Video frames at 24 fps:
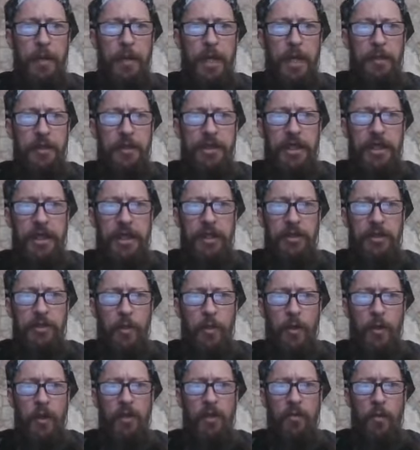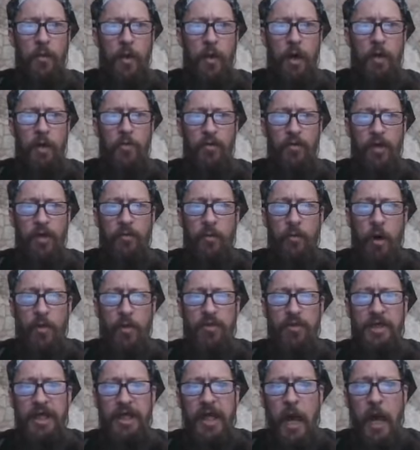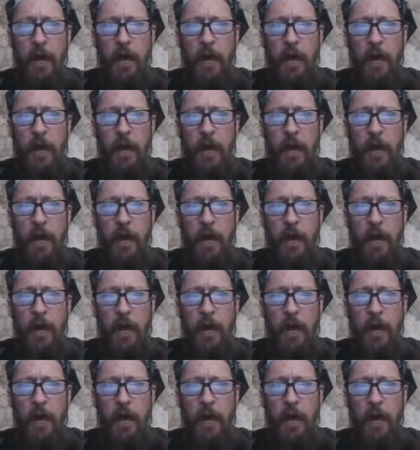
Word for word: 15, 21, we rode